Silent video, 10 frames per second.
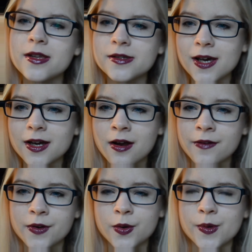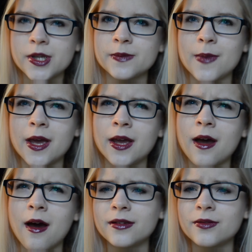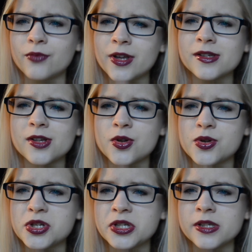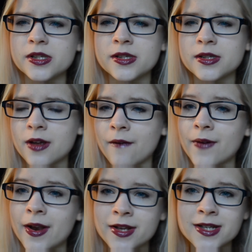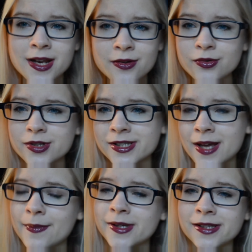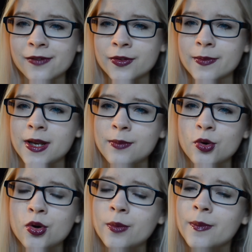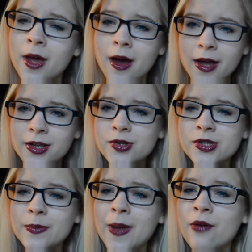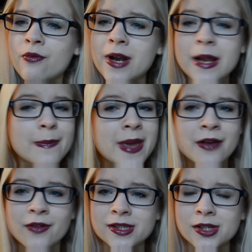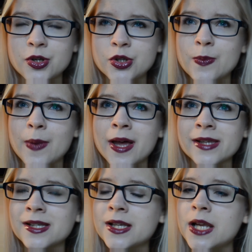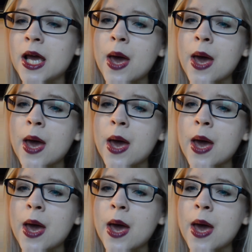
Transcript: So that kind of annoys me. Resolutions and stuff, and I tend not to set myself them anymore. I used to be a really big resolution person.